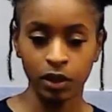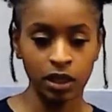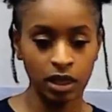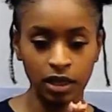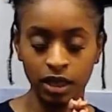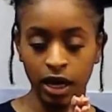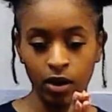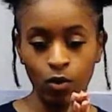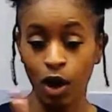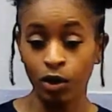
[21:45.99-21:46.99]
Again,
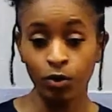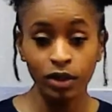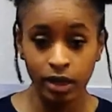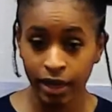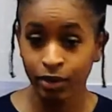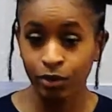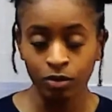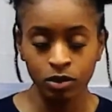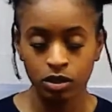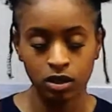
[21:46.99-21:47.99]
y'all, walking with doubt.
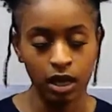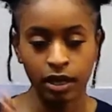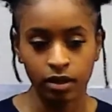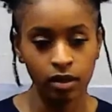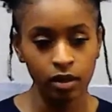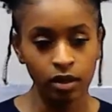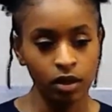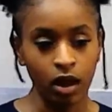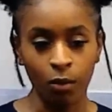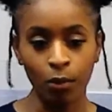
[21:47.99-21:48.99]
I'm just like,
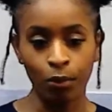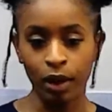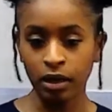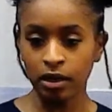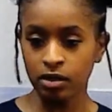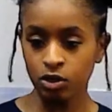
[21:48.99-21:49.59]
I'm gonna bring this.